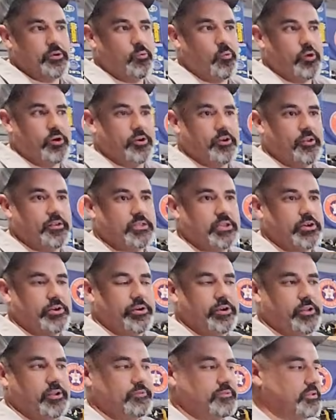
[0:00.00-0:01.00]
one
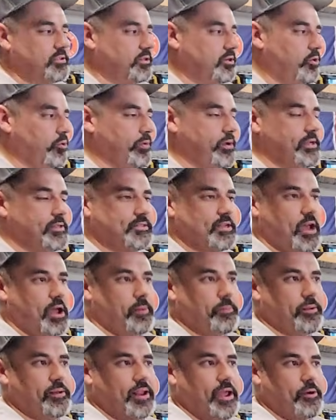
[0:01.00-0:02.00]
alternative to a green top,
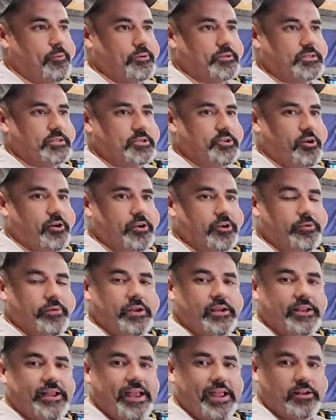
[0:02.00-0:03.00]
and that was a dark
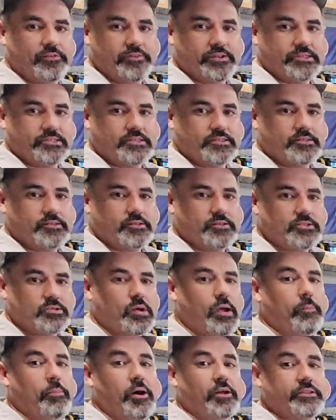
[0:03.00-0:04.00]
green canvas. So I
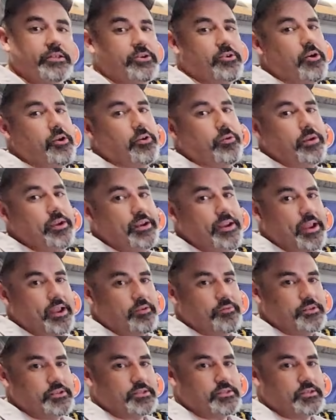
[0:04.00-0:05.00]
bought the dark green
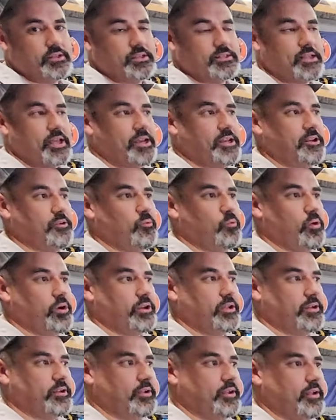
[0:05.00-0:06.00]
canvas because I didn't want
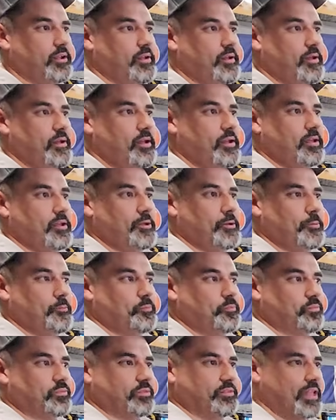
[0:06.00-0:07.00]
to
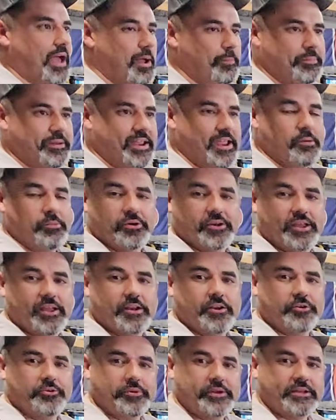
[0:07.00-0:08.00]
not be able to get a
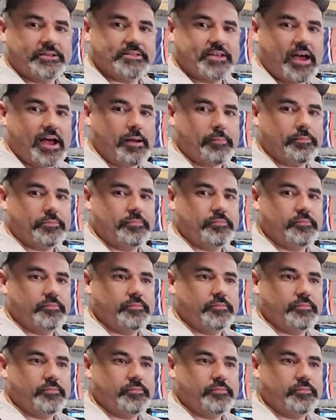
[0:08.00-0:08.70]
green top